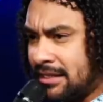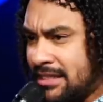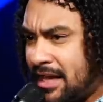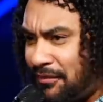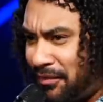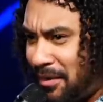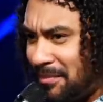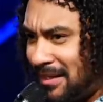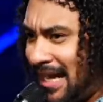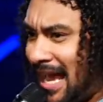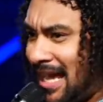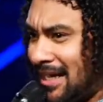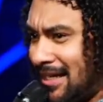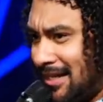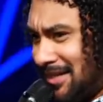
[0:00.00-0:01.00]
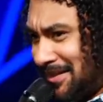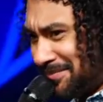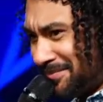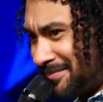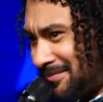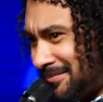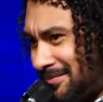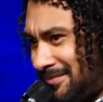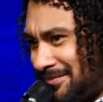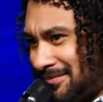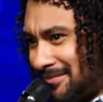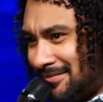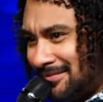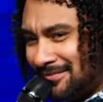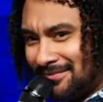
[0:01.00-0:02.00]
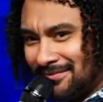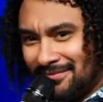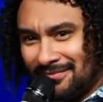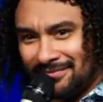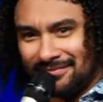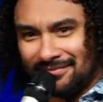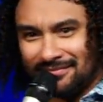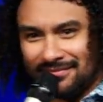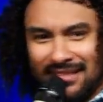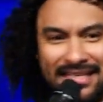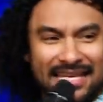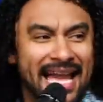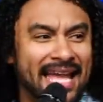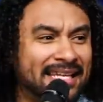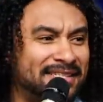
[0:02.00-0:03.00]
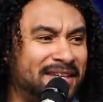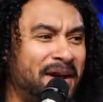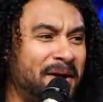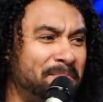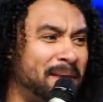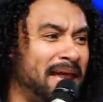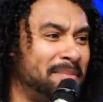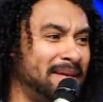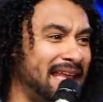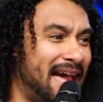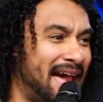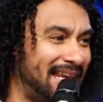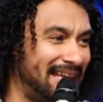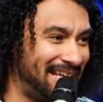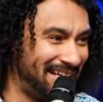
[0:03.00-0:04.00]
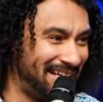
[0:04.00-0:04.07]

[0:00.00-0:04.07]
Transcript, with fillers: because I'm from Canada. And that is our baby daddy.